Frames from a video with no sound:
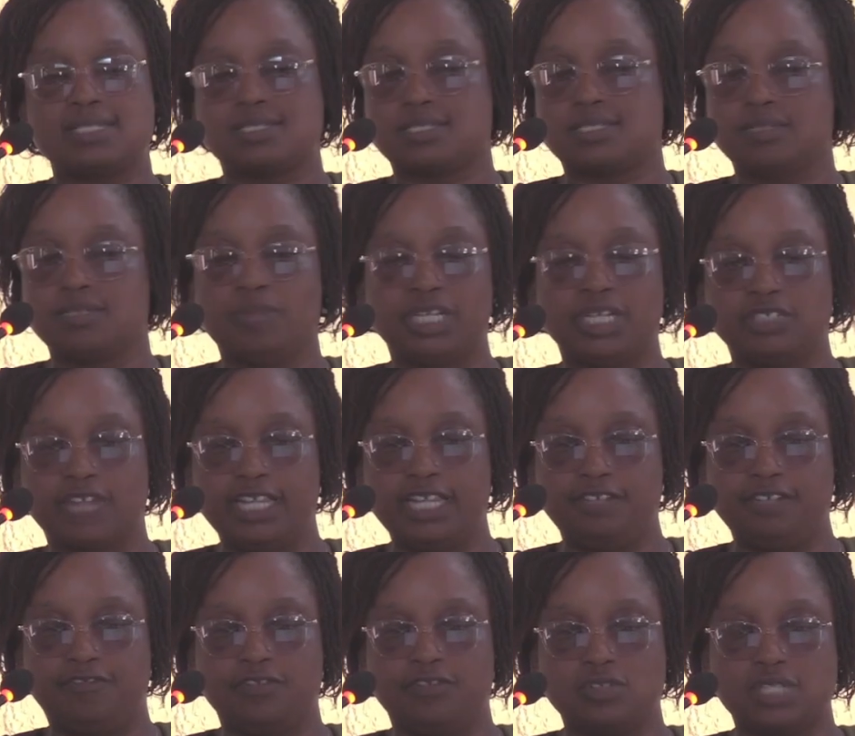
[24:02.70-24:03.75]
my dried
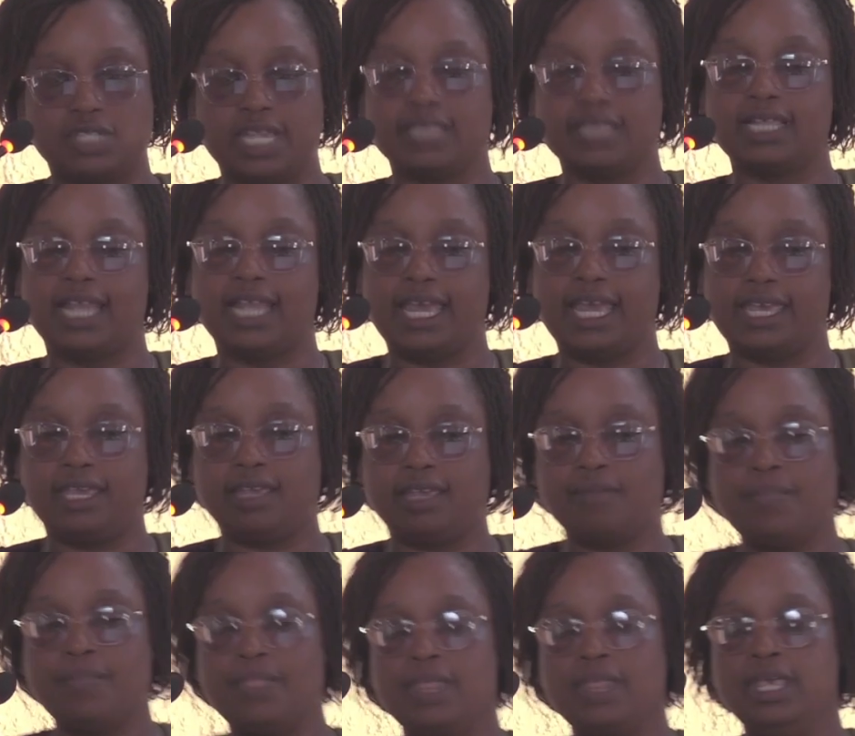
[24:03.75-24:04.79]
fruits, and the like.
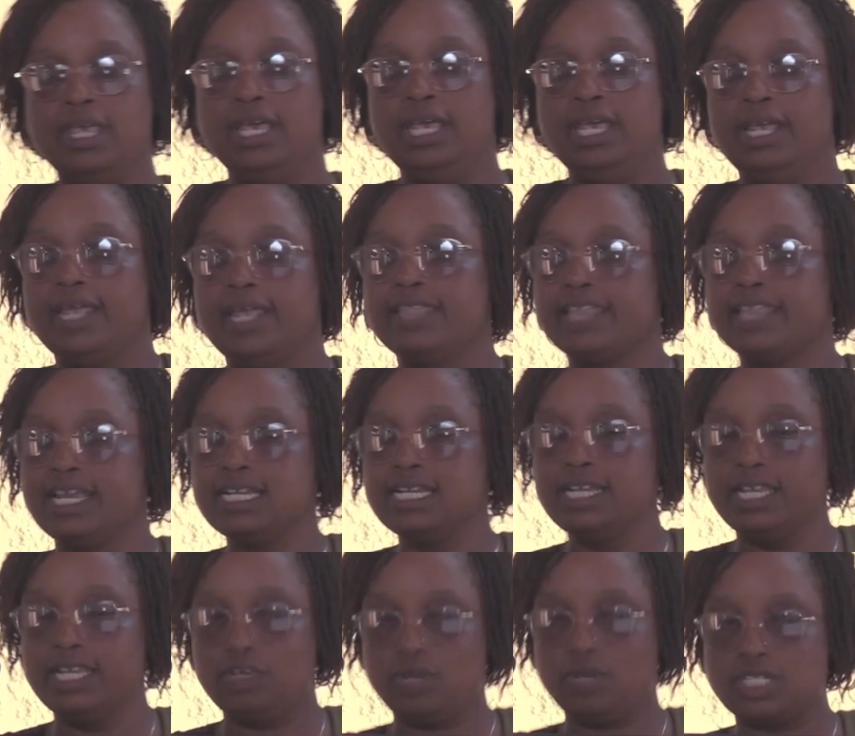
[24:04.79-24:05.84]
And then
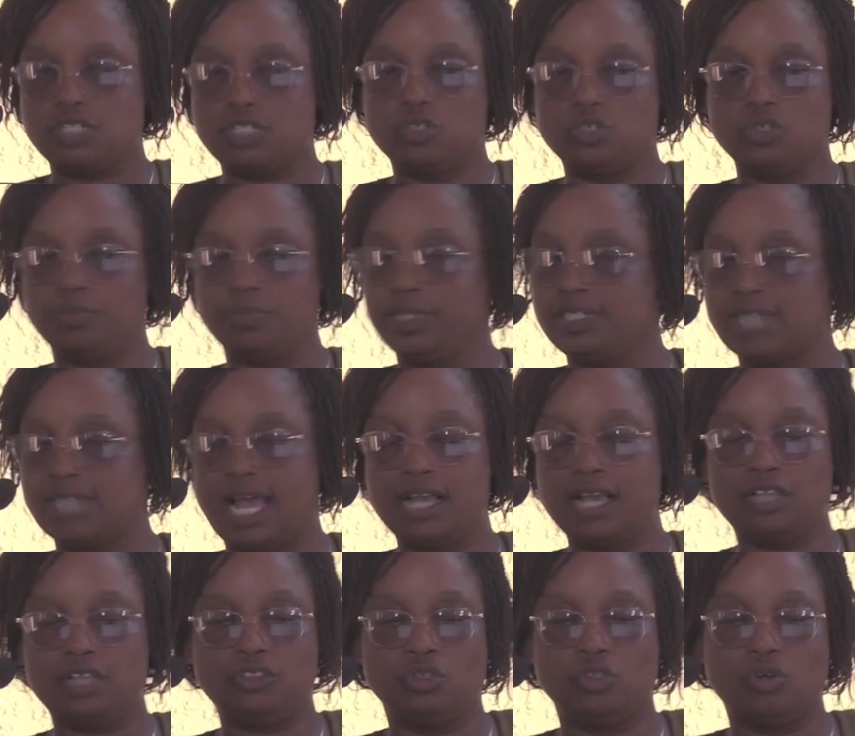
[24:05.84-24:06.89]
liquids should be drunk
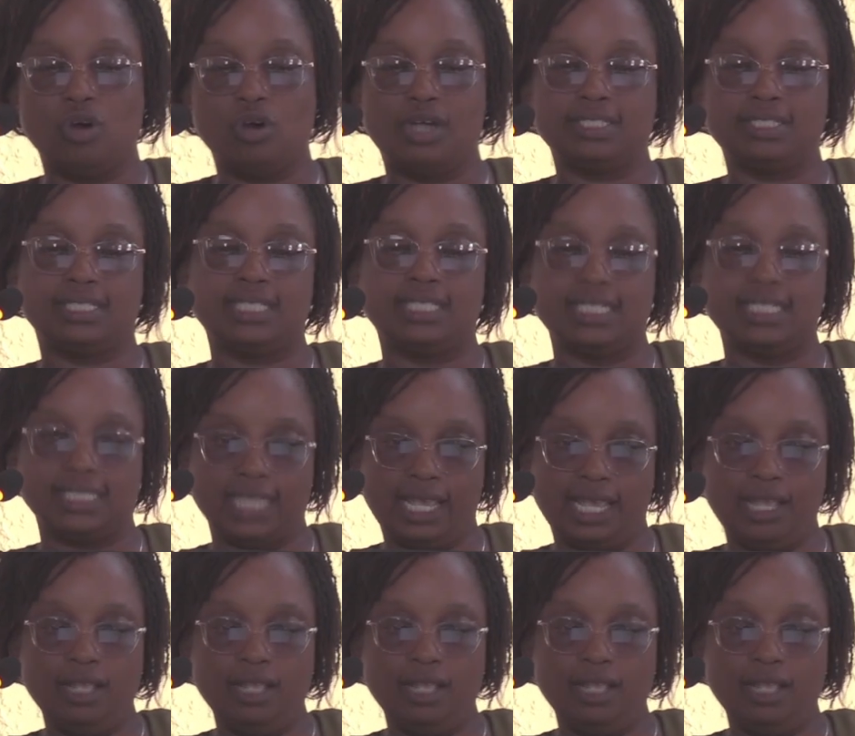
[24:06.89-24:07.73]
throughout the day.